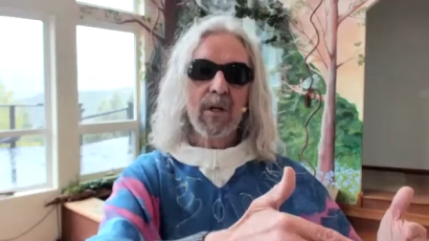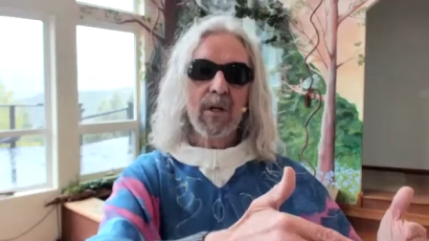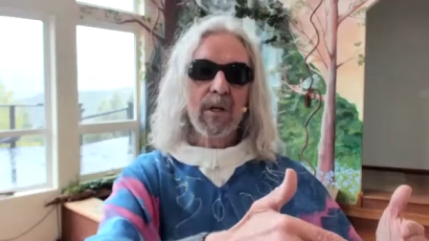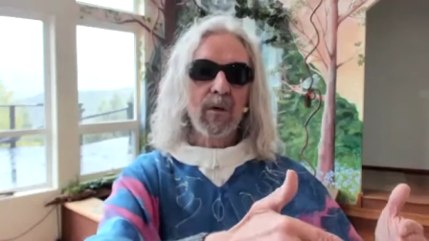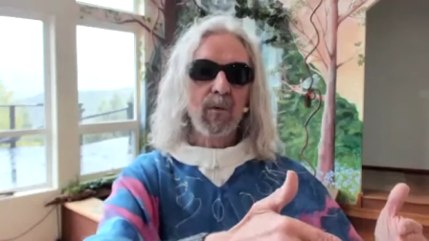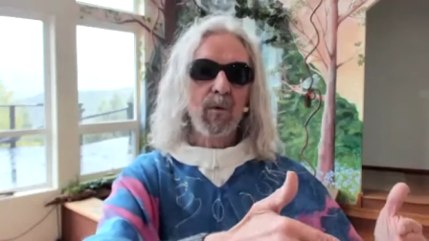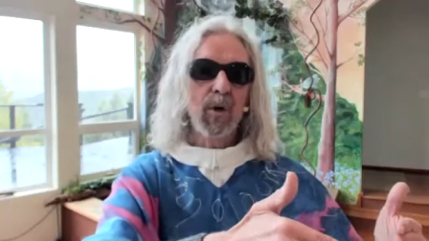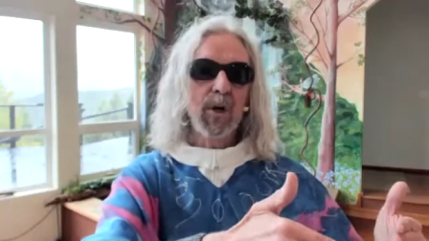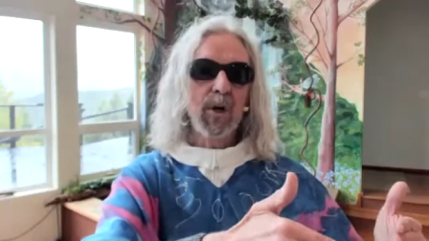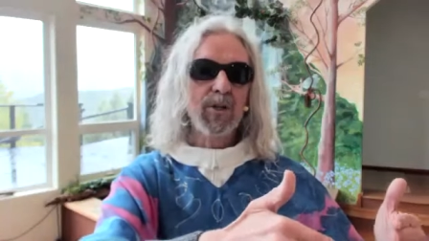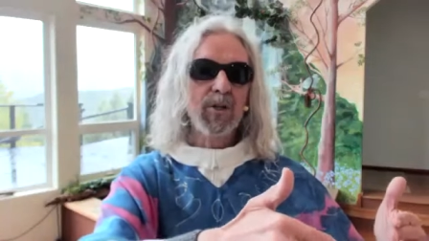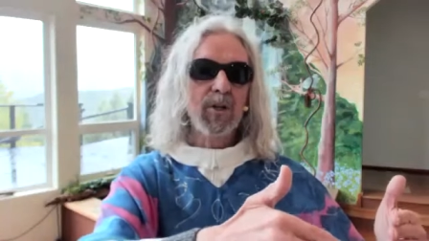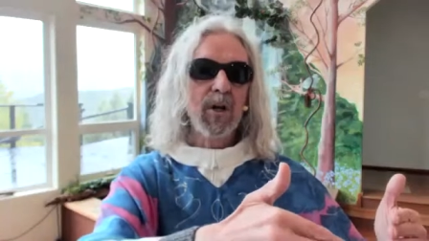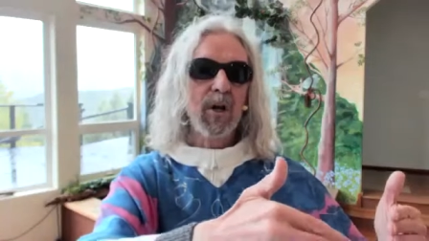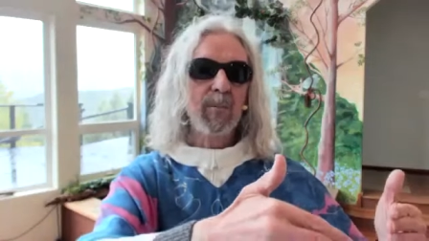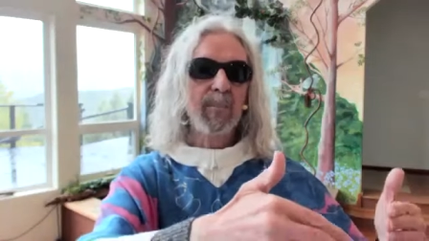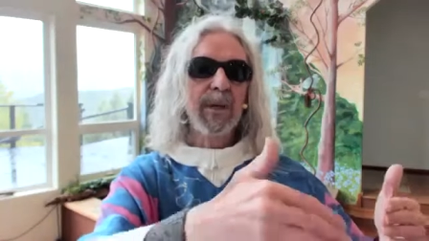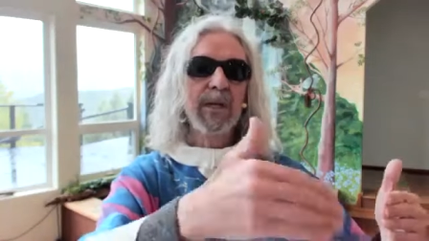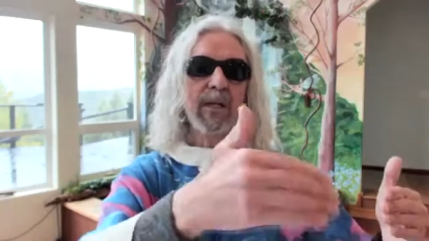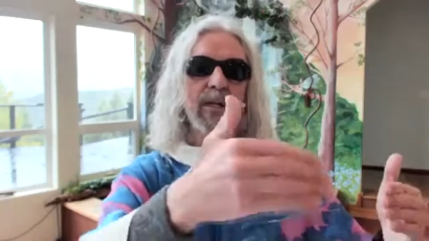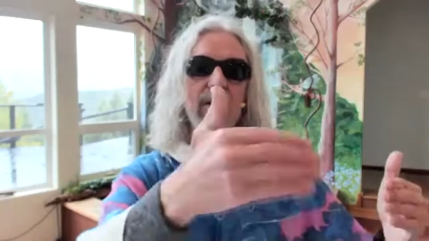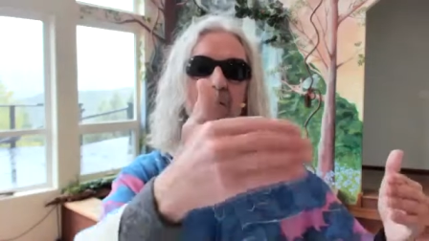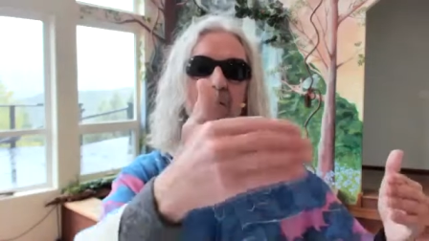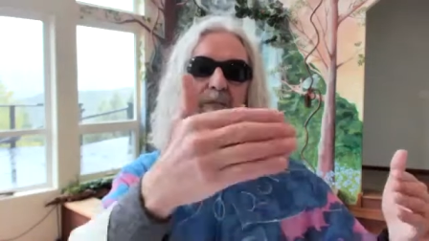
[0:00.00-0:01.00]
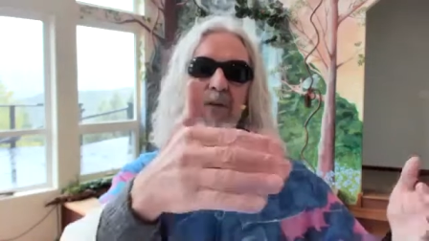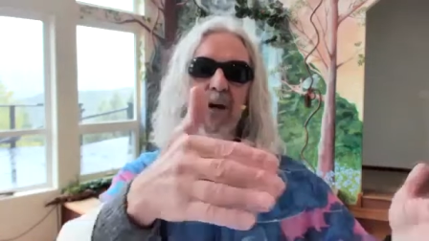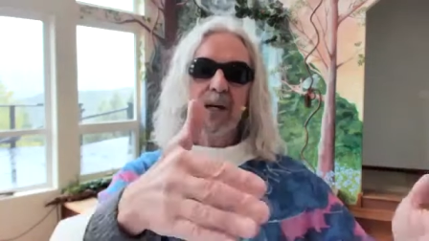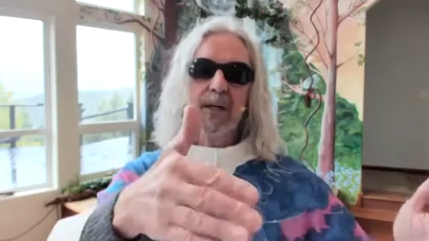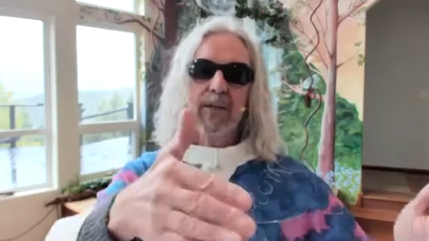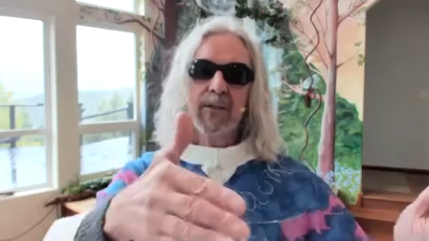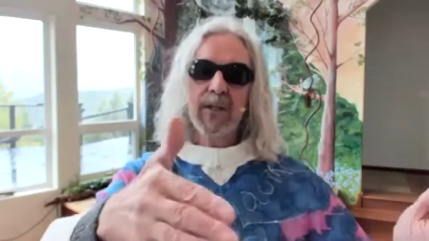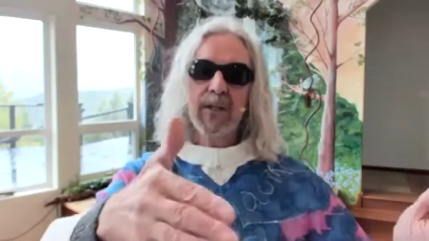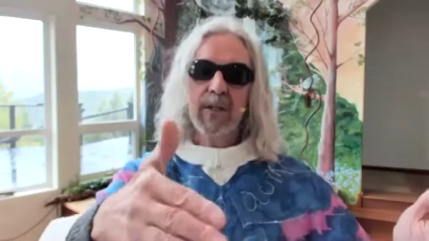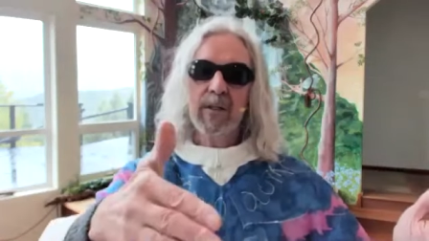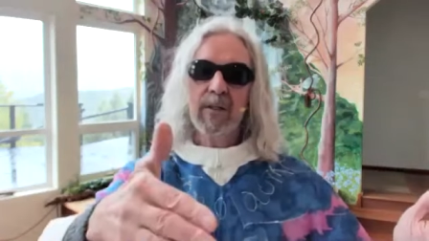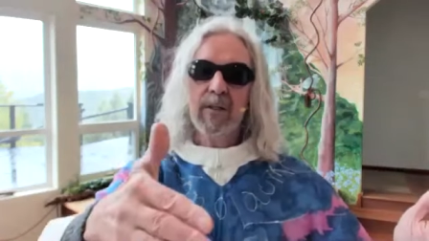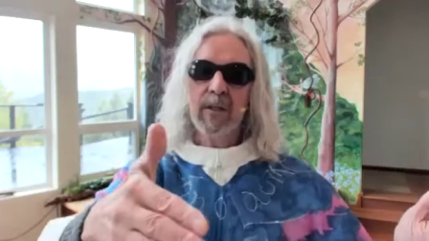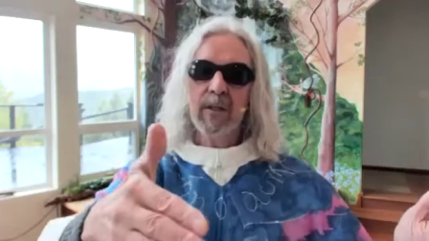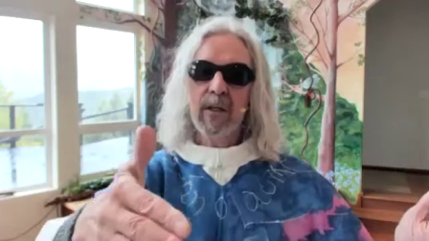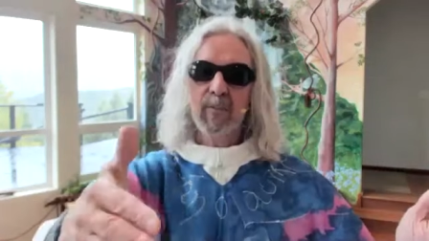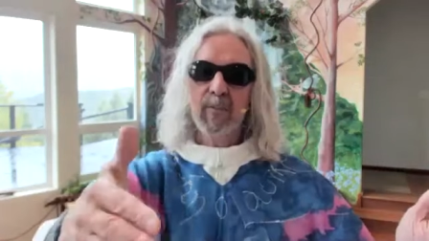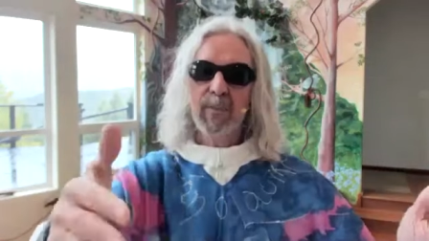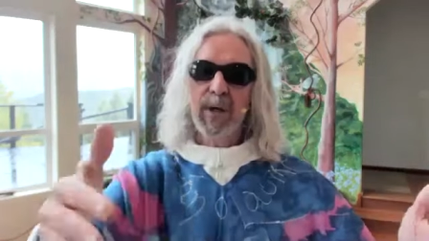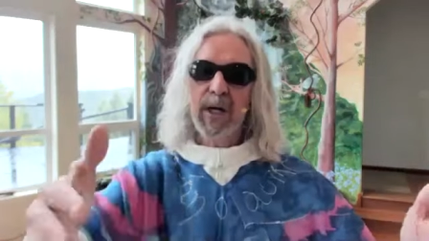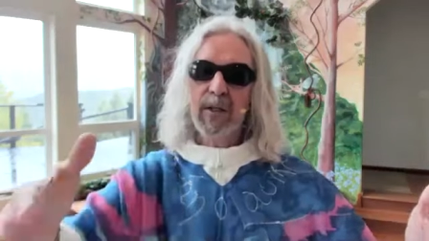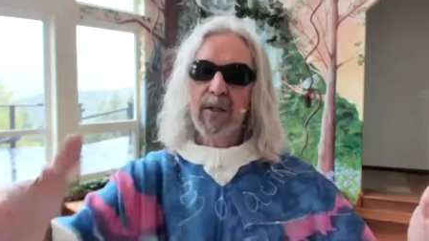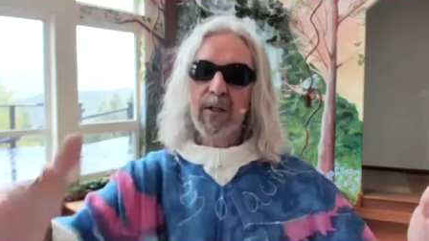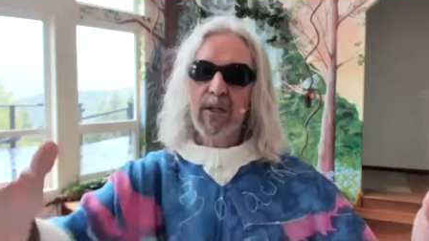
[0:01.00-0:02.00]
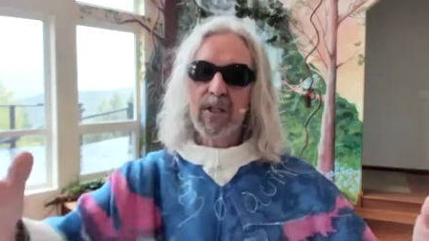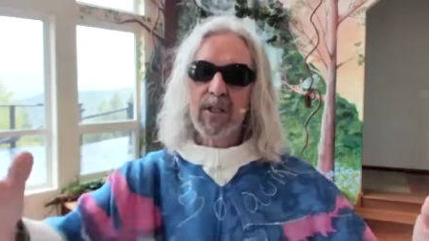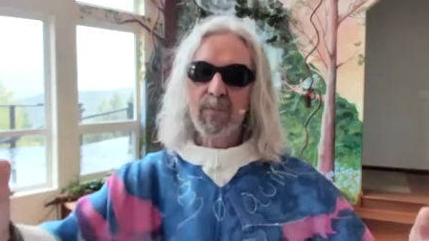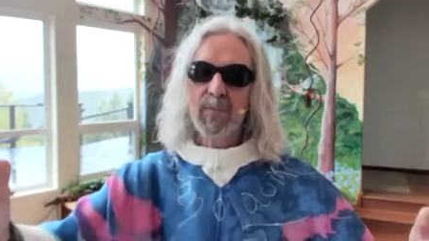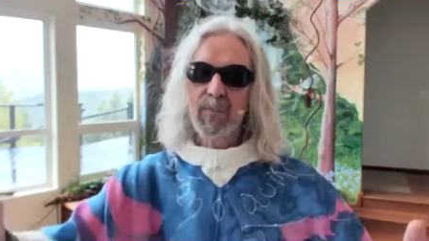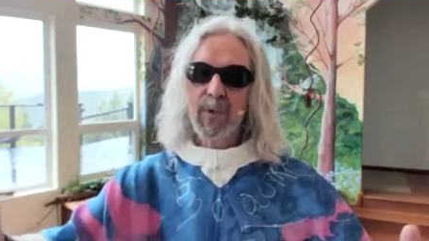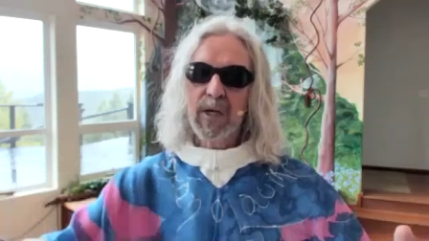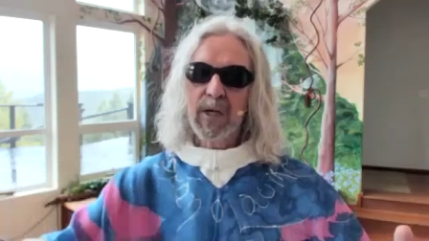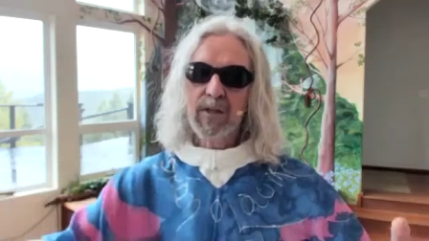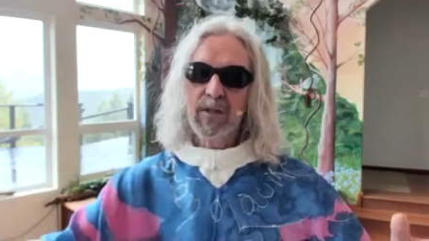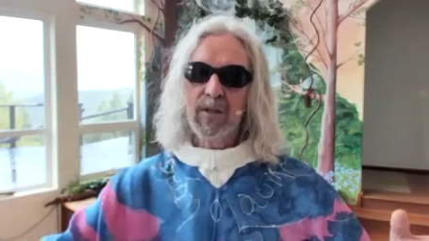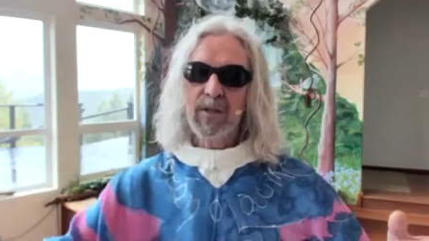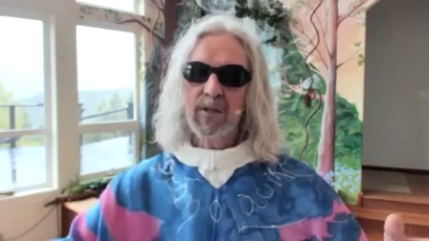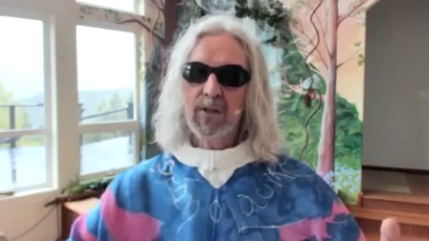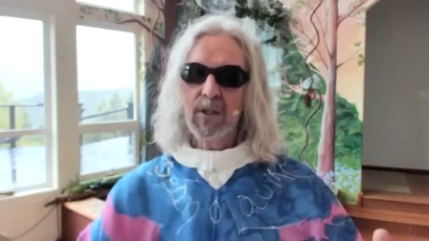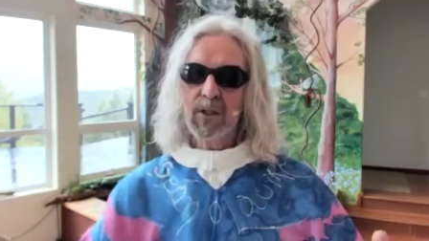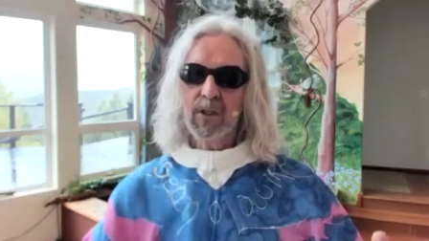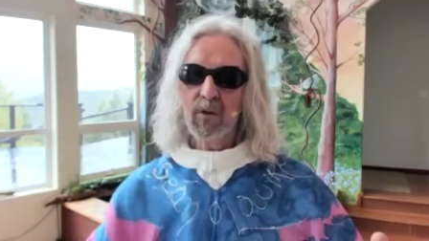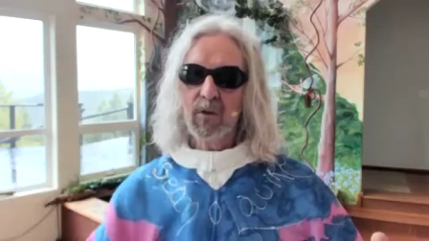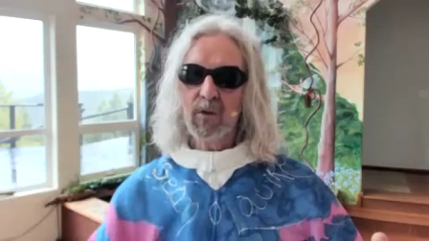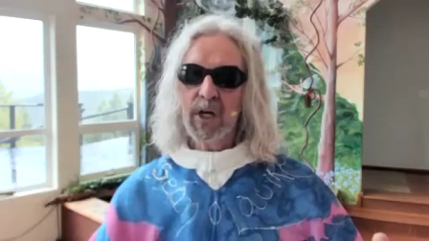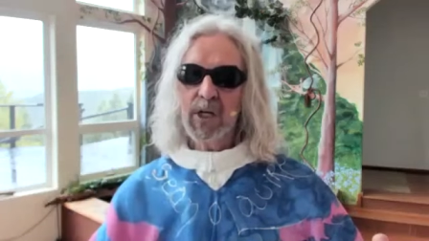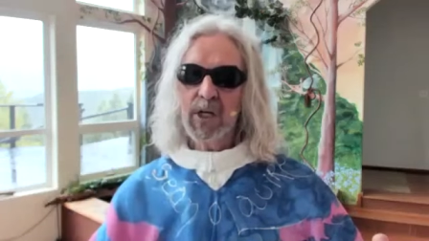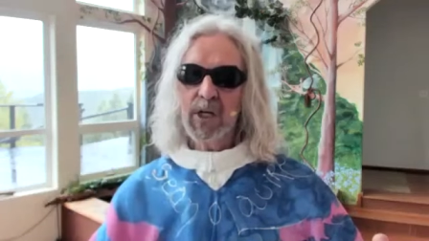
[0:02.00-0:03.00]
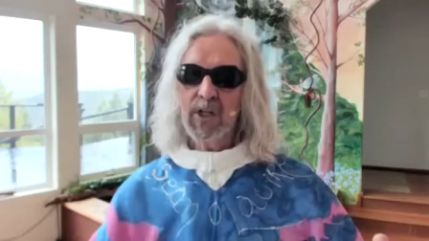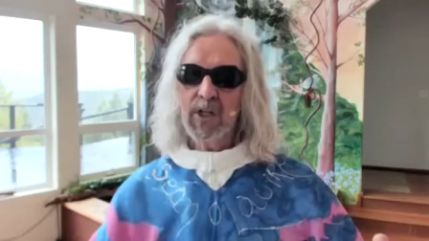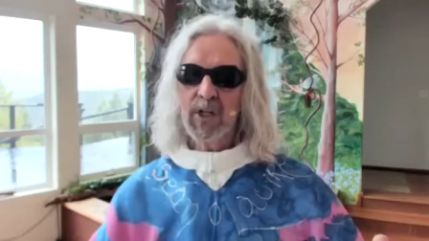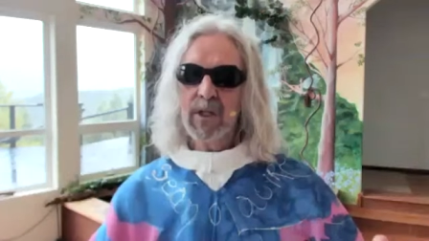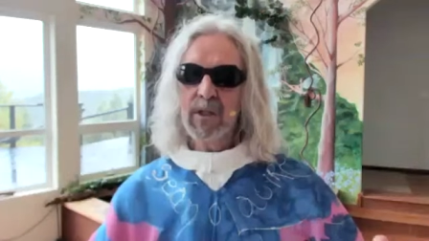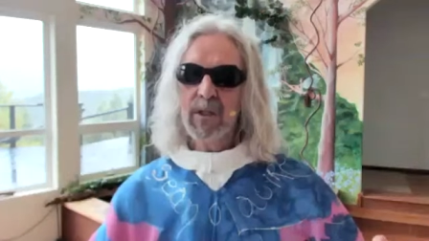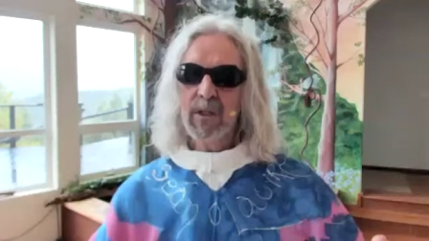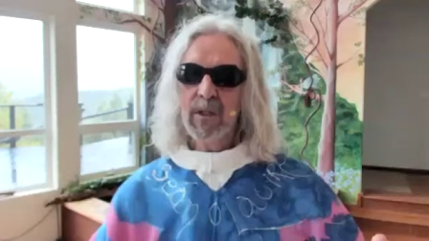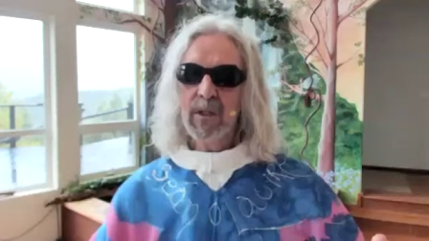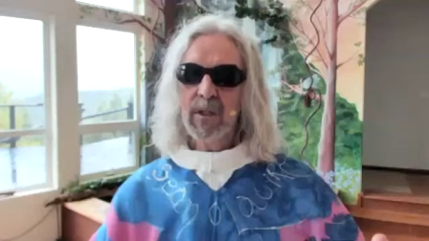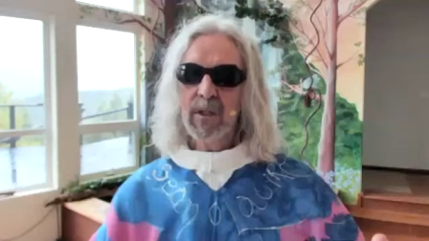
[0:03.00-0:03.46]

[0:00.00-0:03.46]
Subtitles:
which are being affected by this present situation.